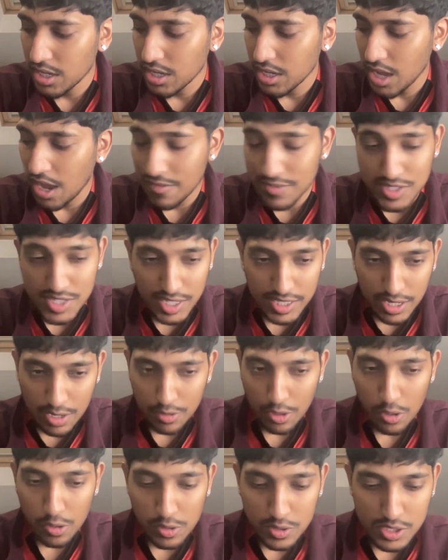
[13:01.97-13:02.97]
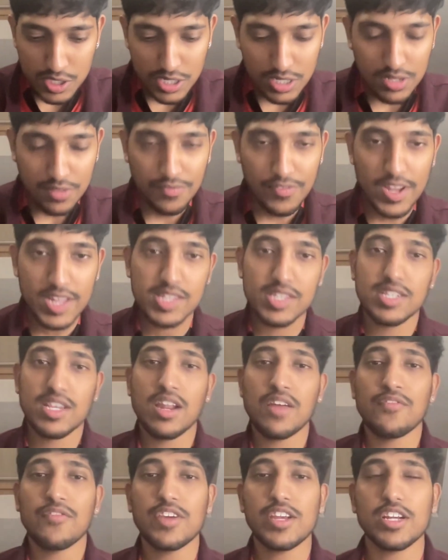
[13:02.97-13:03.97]
Having said that, we're going on to the defence, and
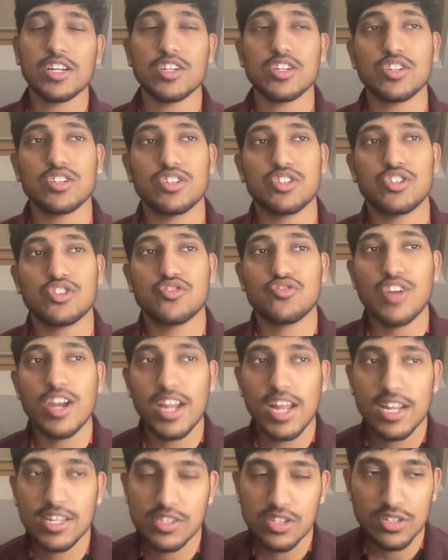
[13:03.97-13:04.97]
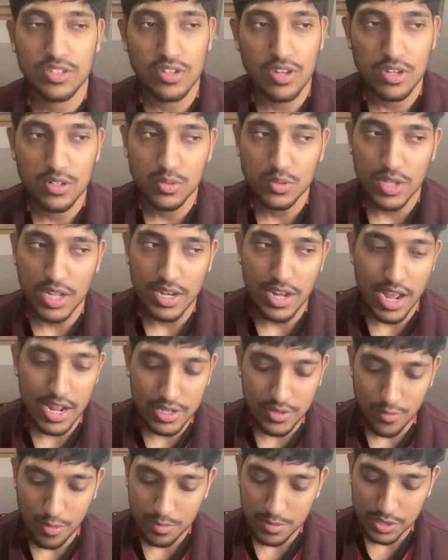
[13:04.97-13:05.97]
I think Trent Alexander-Arnold and
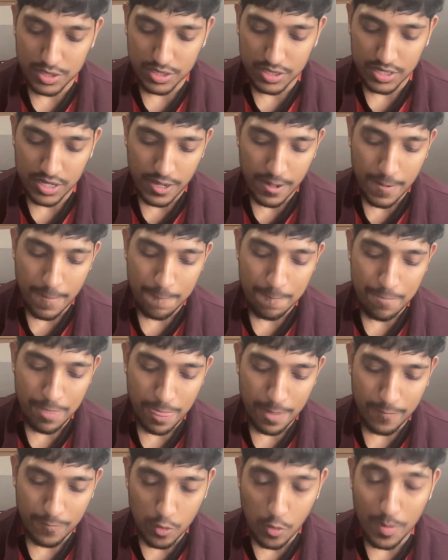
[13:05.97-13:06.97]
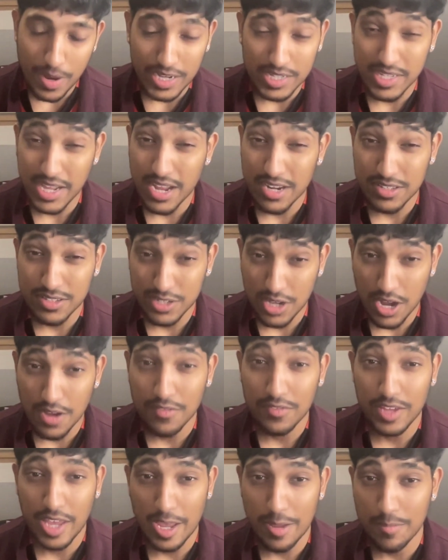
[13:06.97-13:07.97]
Andy Robertson, fullbacks, they had a
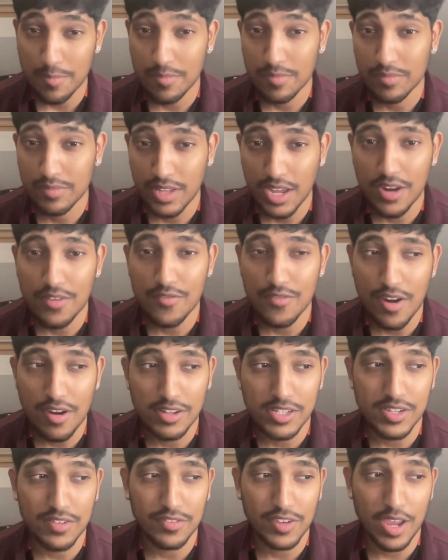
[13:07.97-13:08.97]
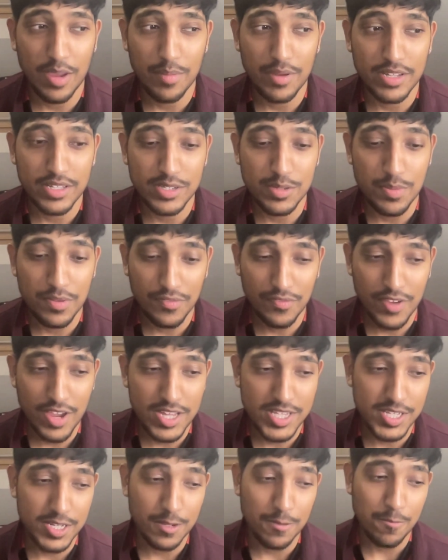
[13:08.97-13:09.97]
tough game. They had a very tough game, and to be fair
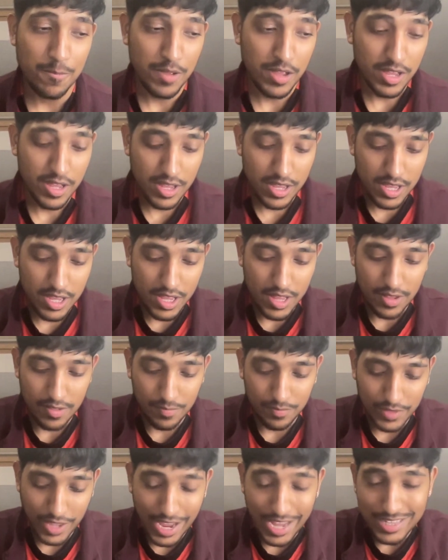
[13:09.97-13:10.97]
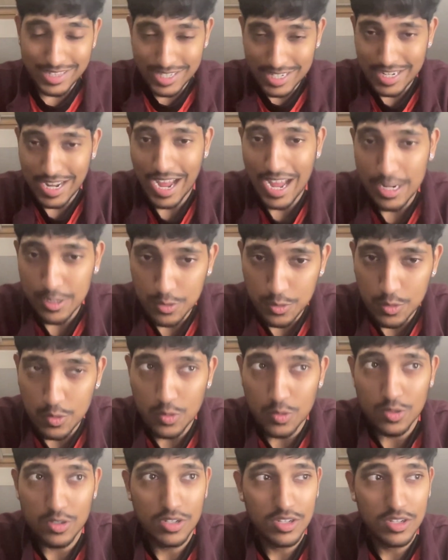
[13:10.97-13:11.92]
to them, they did handle